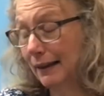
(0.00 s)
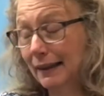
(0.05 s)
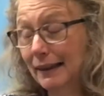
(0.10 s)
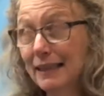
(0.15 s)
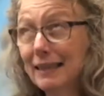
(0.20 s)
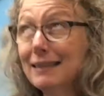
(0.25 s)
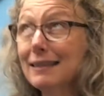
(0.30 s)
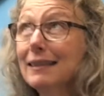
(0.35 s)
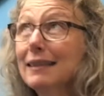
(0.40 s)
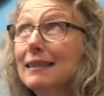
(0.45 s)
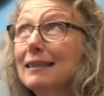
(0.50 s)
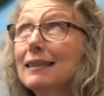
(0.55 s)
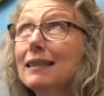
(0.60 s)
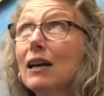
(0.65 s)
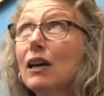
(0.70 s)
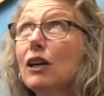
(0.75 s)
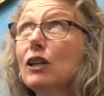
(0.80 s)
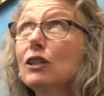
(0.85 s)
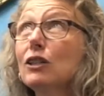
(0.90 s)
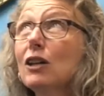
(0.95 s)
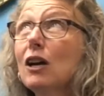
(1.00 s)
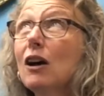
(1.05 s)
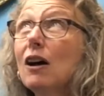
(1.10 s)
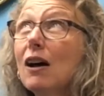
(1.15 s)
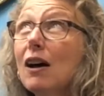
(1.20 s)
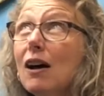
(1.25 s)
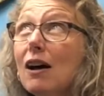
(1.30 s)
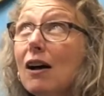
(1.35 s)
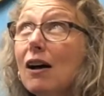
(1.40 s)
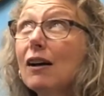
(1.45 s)
This is
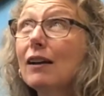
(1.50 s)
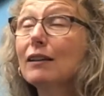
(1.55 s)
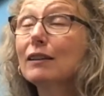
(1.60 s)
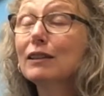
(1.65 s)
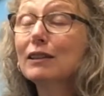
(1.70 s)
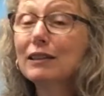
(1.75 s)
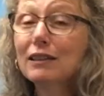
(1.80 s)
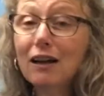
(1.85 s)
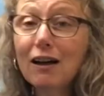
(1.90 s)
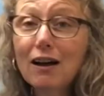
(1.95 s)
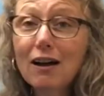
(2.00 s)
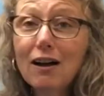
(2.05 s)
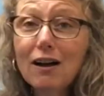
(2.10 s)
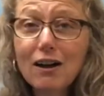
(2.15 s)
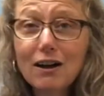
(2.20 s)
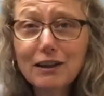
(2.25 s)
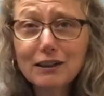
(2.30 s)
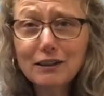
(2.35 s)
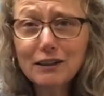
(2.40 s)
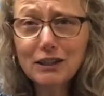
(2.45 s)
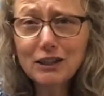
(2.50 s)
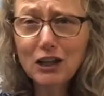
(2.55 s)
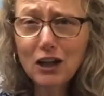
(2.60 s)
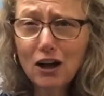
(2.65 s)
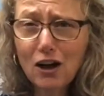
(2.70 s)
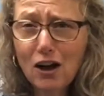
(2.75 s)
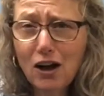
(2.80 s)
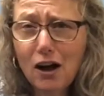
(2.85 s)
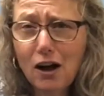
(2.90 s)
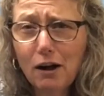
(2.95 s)
tall, tall,
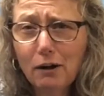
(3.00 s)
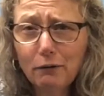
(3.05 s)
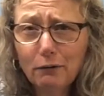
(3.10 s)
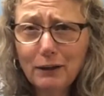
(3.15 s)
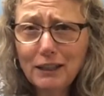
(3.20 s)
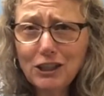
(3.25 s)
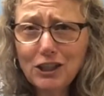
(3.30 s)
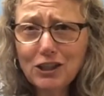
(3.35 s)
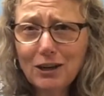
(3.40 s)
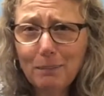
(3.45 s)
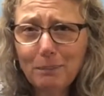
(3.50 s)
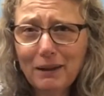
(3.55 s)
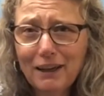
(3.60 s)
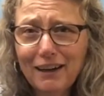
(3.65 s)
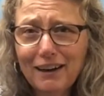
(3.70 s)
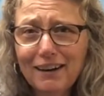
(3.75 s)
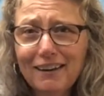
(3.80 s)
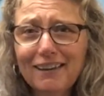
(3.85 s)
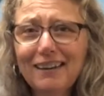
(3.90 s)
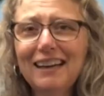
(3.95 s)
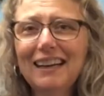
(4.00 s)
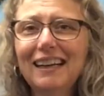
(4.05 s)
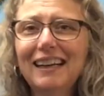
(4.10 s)
tall. Reach up there.